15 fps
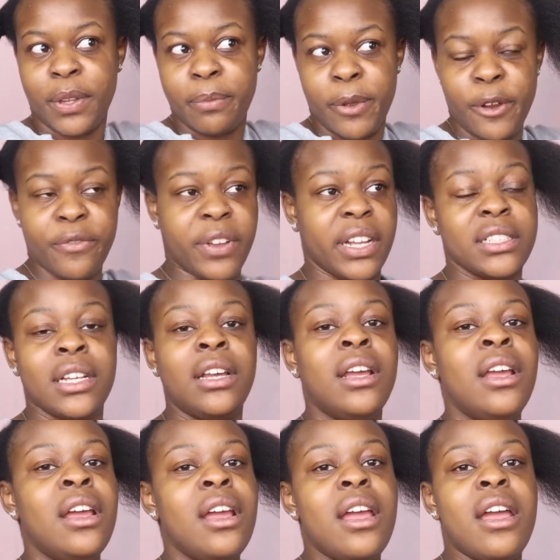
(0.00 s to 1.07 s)
Perfect.
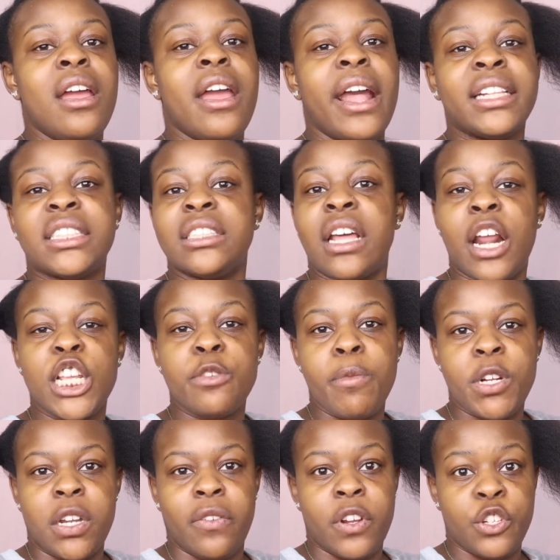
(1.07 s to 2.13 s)
It's not as
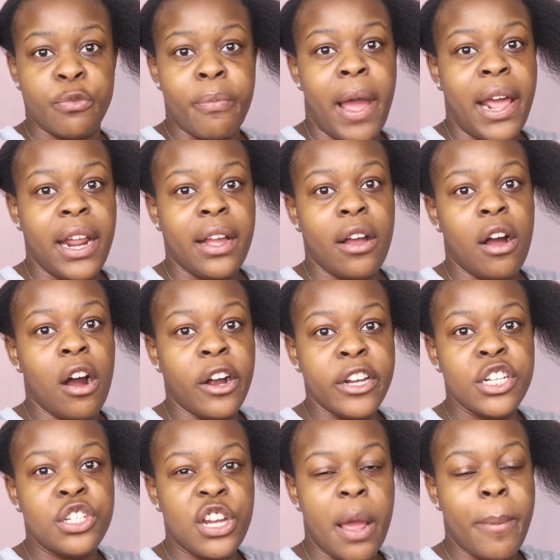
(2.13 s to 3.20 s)
much of a dramatic
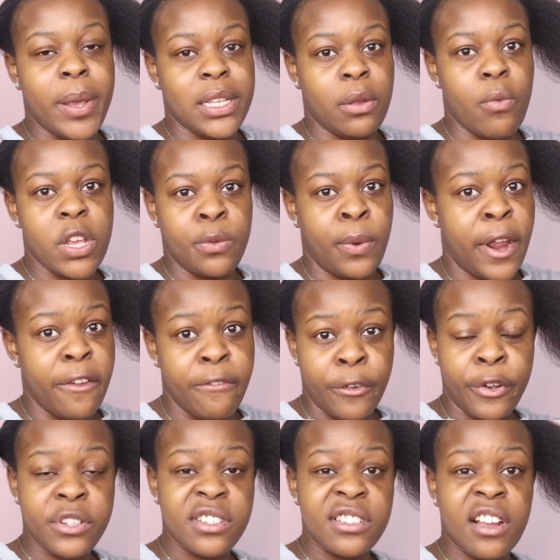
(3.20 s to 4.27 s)
heart shape as it was when I
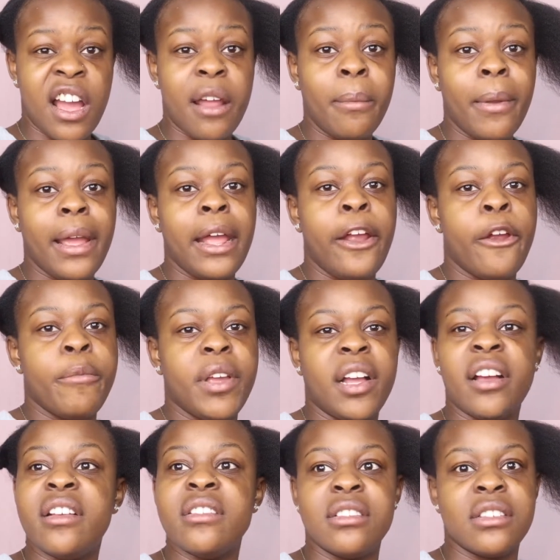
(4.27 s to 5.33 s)
first cut my hair
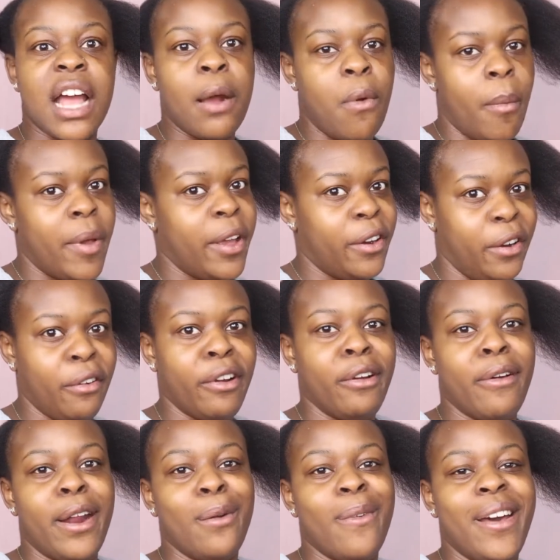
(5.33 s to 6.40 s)
because I want my hair to grow.
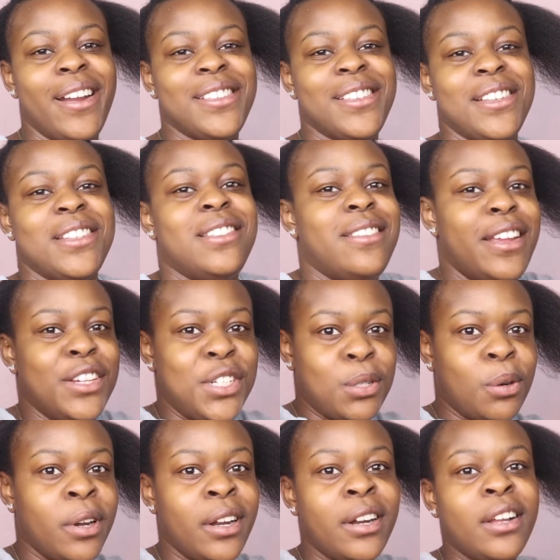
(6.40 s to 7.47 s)
I don't want it to stay
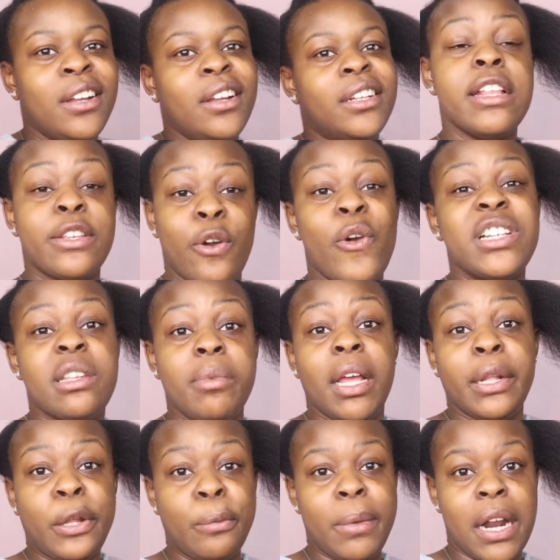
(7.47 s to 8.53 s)
short. It's going to be a
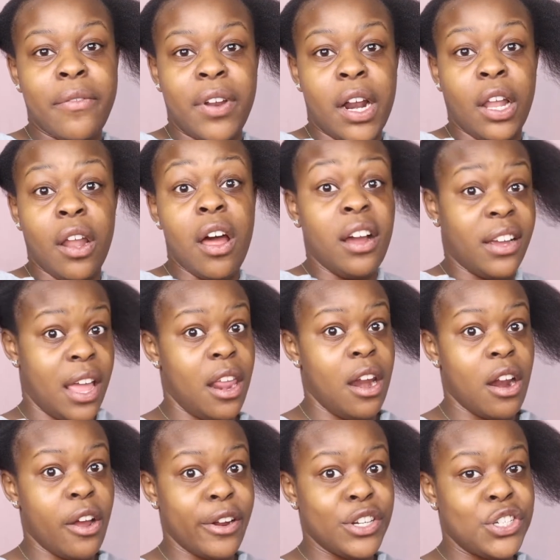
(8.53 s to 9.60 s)
little bit of an elongated
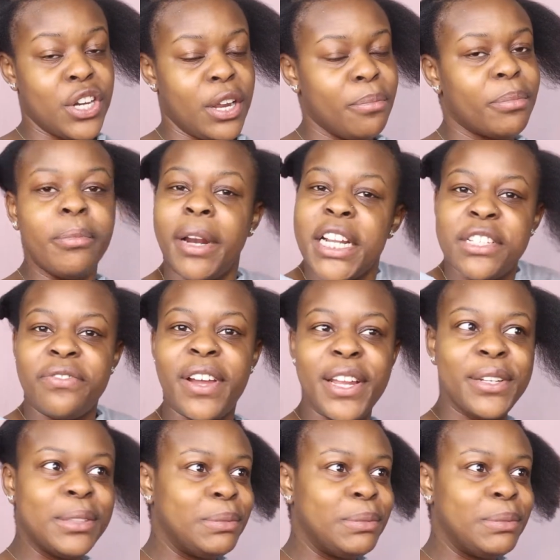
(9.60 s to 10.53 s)
heart shape, but it's fine.